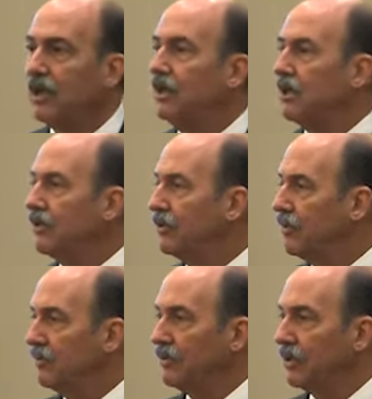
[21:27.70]
that they're
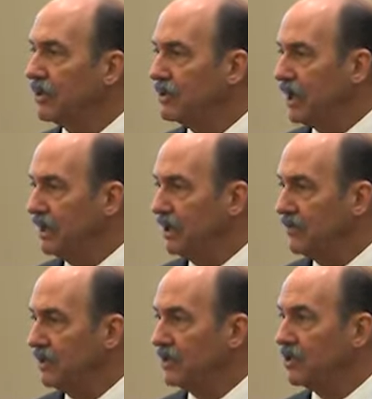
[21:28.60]
doing with their
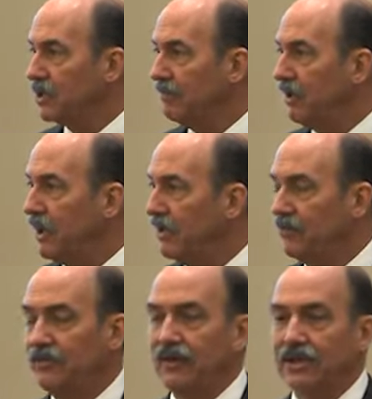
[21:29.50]
executives is such a competitive
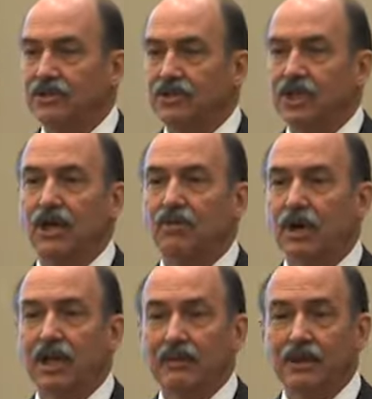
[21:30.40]
advantage, they don't
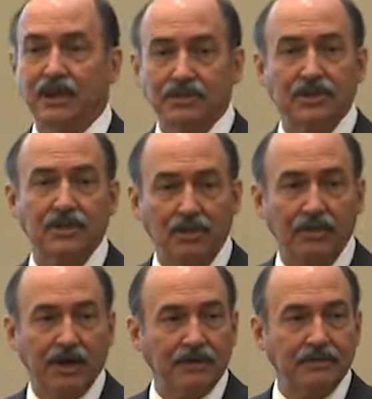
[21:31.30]
want anybody else to know
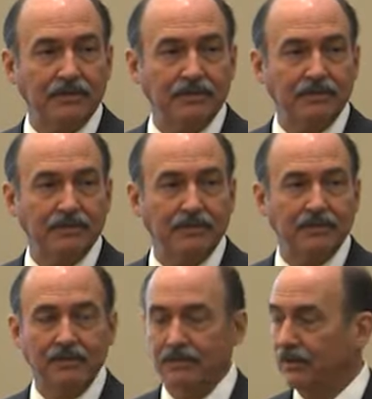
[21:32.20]
about
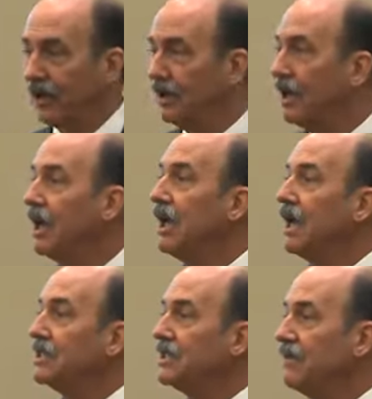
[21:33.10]
it. Okay?
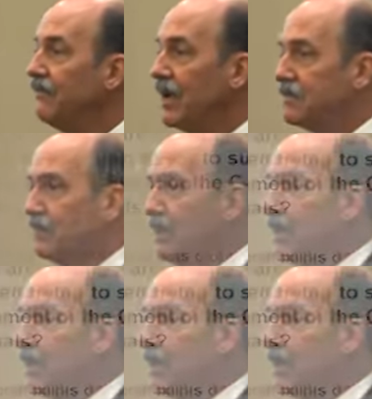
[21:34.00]
It's an investment. You